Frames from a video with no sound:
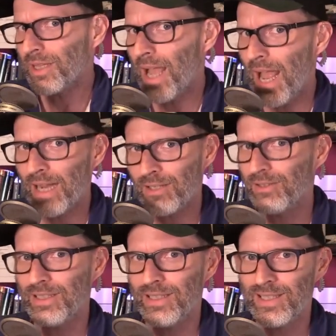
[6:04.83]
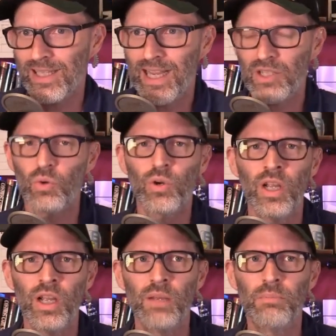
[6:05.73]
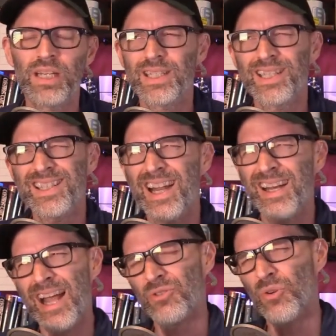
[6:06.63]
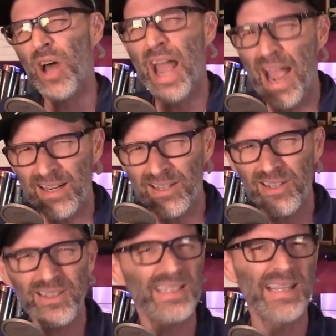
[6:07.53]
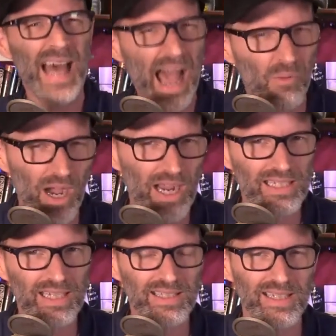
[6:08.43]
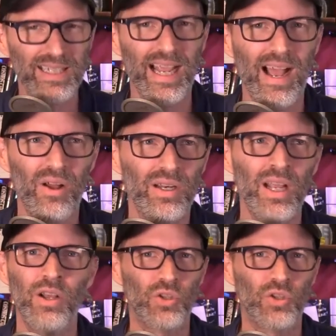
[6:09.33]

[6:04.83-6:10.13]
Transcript: with the hacker in this case or because it's not an actual hacker is that why it doesn't count